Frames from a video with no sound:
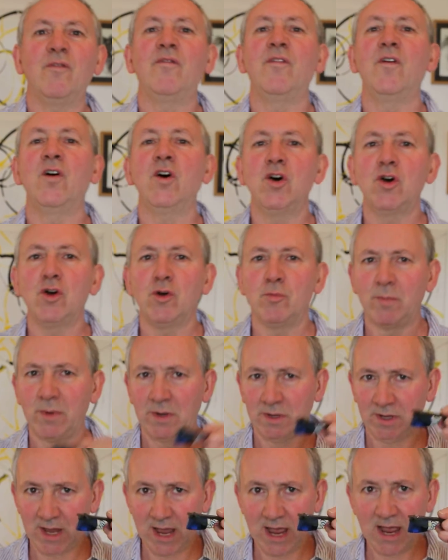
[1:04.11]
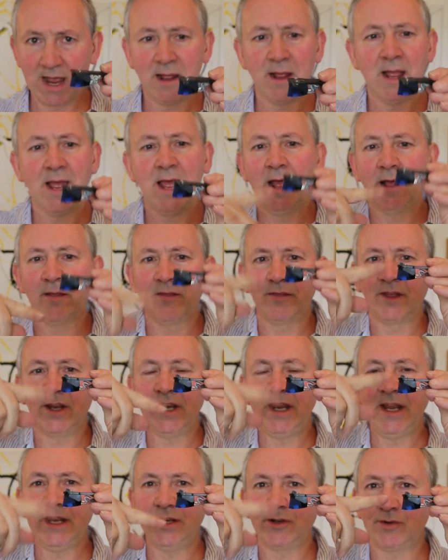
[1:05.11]
firm, yeah? The
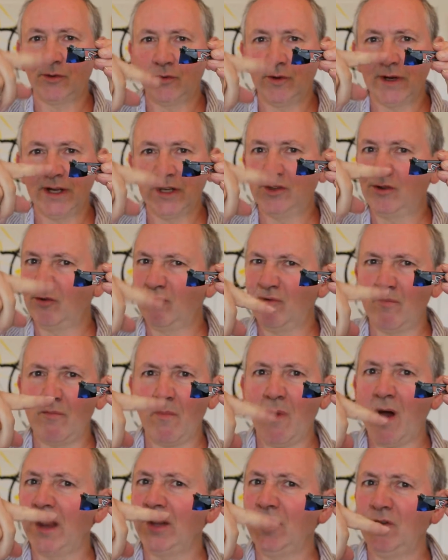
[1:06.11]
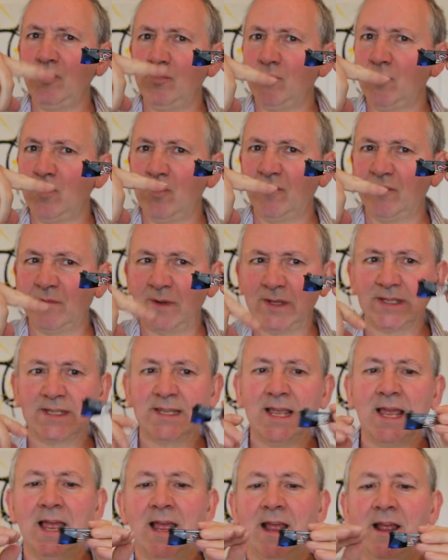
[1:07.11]
needle is doing minute movements.